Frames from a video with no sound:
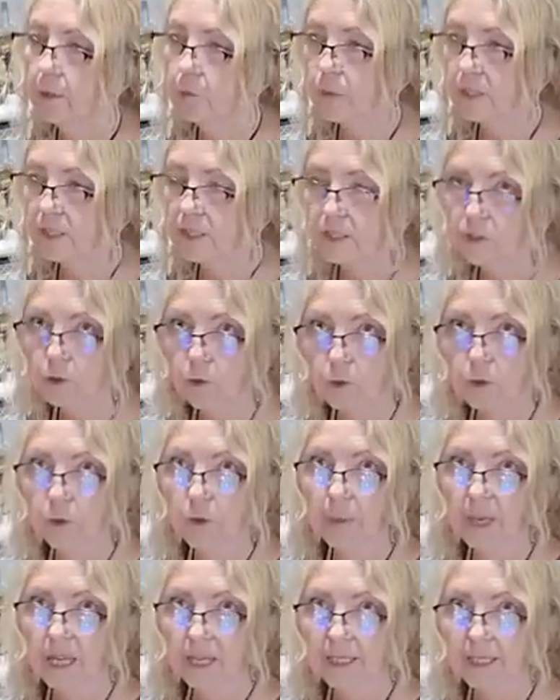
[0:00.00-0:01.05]
restore the
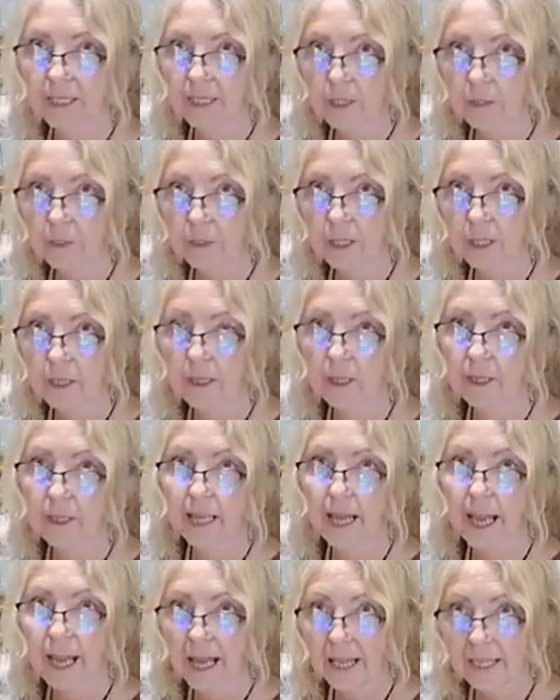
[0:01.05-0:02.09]
bacteria that the
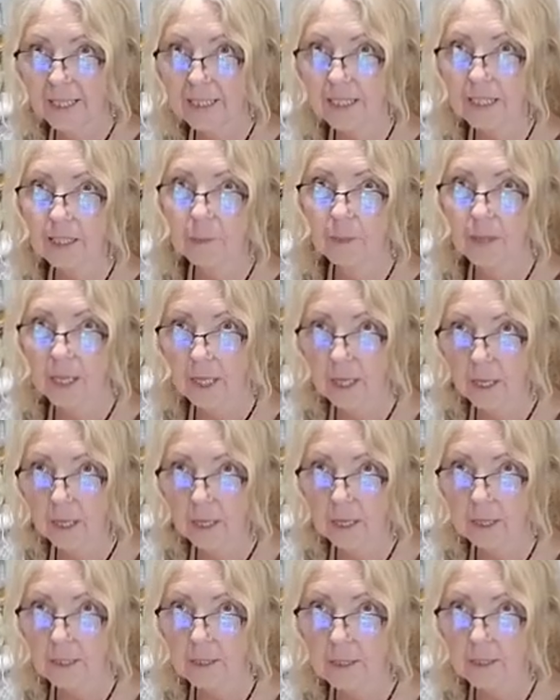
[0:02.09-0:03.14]

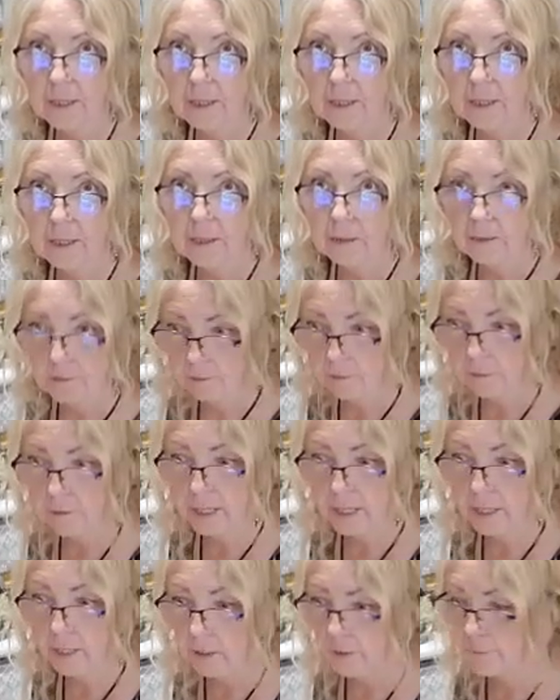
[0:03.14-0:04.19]
antibiotics
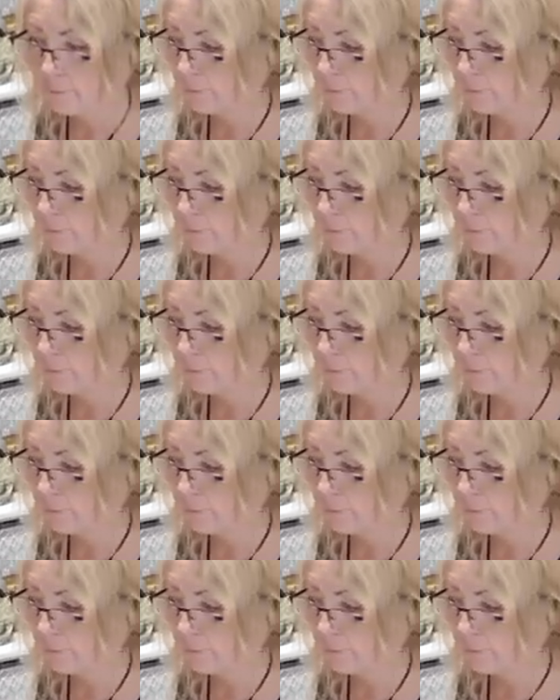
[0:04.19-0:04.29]
kill,